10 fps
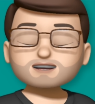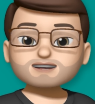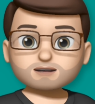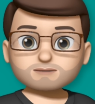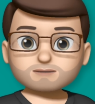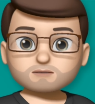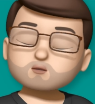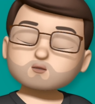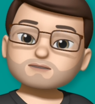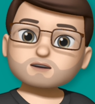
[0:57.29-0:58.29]
So,
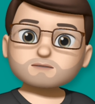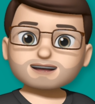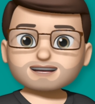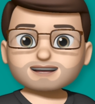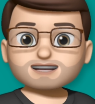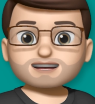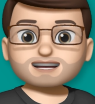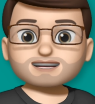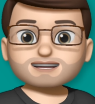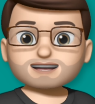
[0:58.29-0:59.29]
with it on my
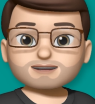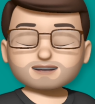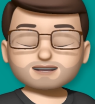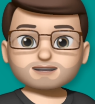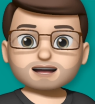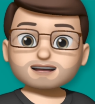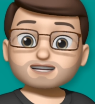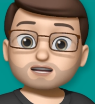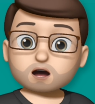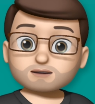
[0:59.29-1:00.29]
nightstand, if I turn the
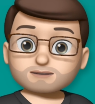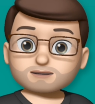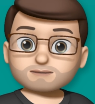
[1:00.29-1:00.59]
lights off,